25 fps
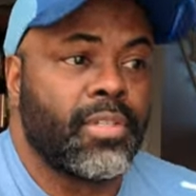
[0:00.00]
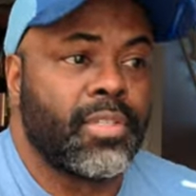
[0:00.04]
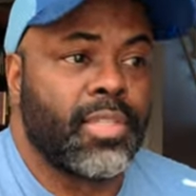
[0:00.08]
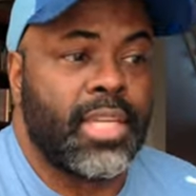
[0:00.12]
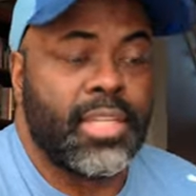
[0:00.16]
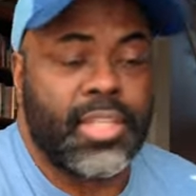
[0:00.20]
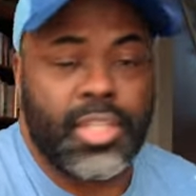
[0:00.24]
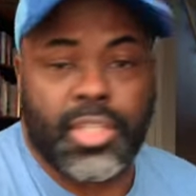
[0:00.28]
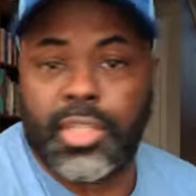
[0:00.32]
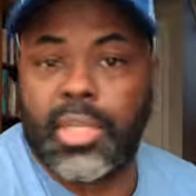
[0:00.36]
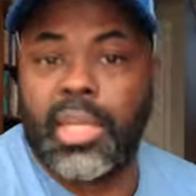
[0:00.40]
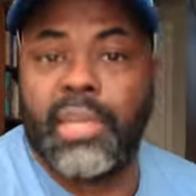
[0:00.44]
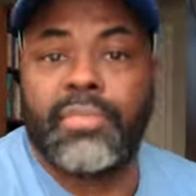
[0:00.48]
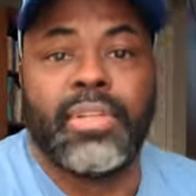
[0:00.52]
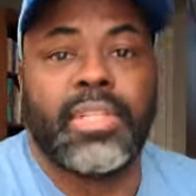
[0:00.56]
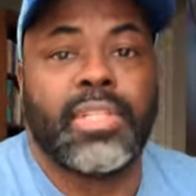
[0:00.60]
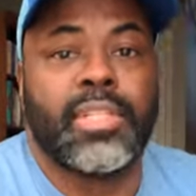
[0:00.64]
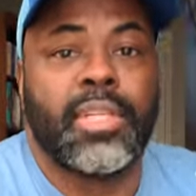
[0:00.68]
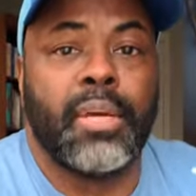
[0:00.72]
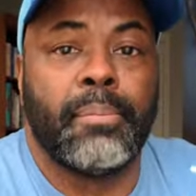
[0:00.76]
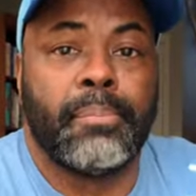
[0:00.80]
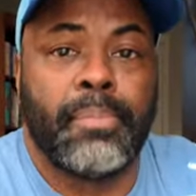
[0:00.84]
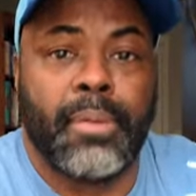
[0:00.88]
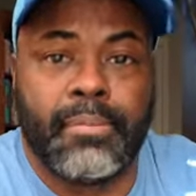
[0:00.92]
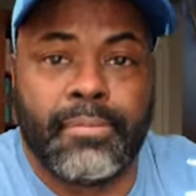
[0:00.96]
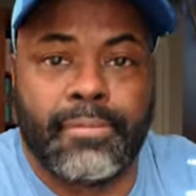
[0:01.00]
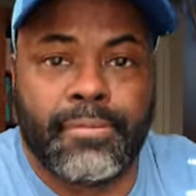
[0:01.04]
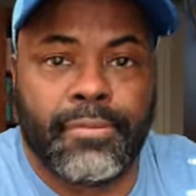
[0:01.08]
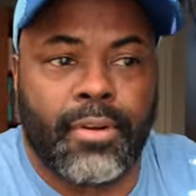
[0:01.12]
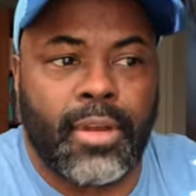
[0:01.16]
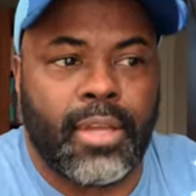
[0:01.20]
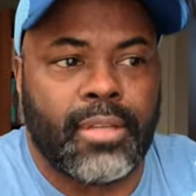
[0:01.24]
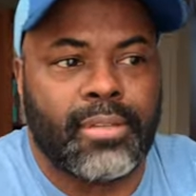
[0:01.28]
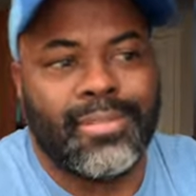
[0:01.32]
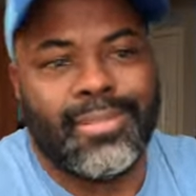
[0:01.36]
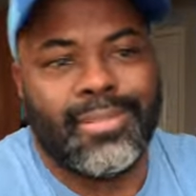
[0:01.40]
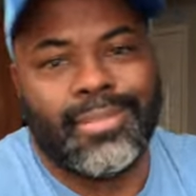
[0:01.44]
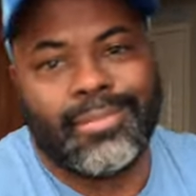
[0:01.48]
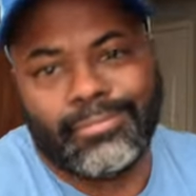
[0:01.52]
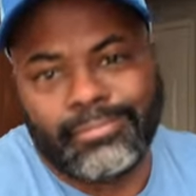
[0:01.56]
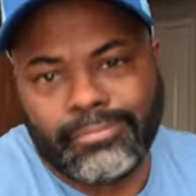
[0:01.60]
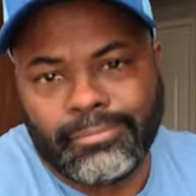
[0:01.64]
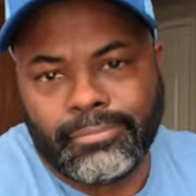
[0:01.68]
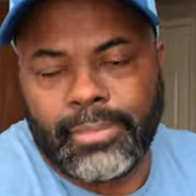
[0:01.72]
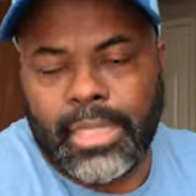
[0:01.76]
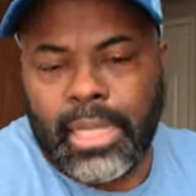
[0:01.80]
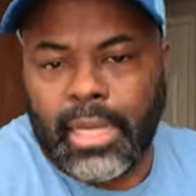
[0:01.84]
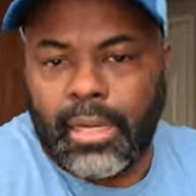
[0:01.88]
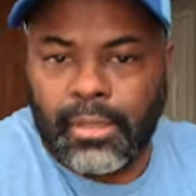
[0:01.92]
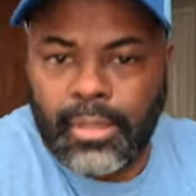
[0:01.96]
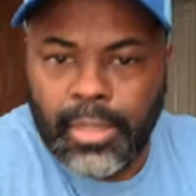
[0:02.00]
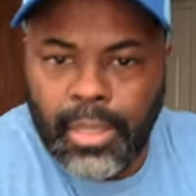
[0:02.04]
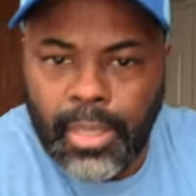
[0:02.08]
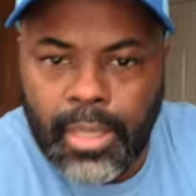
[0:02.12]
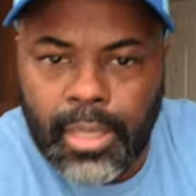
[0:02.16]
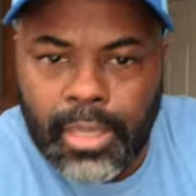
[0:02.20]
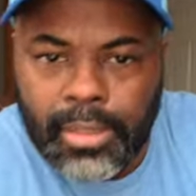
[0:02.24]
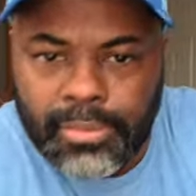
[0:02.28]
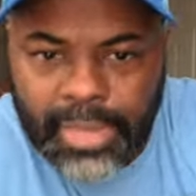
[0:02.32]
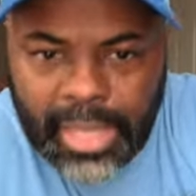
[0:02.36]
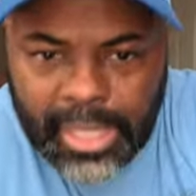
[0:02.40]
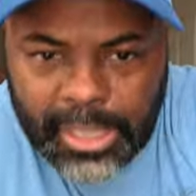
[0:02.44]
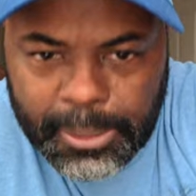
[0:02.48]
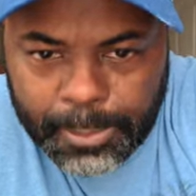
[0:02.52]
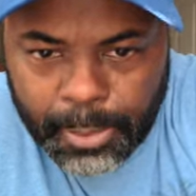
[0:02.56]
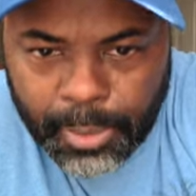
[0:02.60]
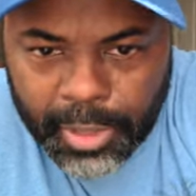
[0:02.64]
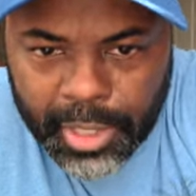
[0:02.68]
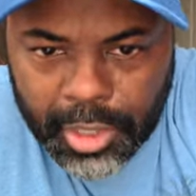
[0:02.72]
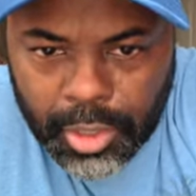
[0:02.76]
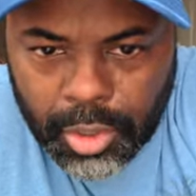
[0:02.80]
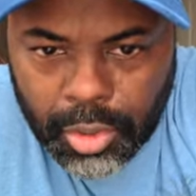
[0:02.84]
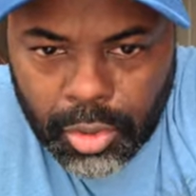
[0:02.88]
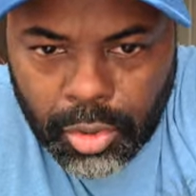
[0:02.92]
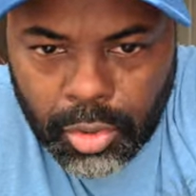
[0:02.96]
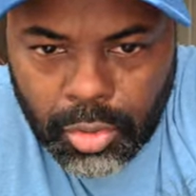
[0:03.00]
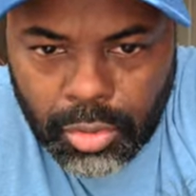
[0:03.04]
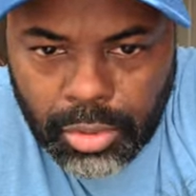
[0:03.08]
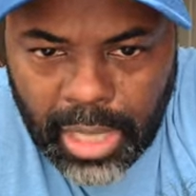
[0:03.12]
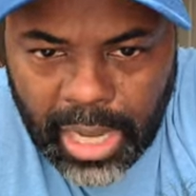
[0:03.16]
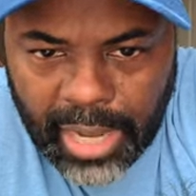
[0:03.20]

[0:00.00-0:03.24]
They just give a tip up front. Now that's pretty cool.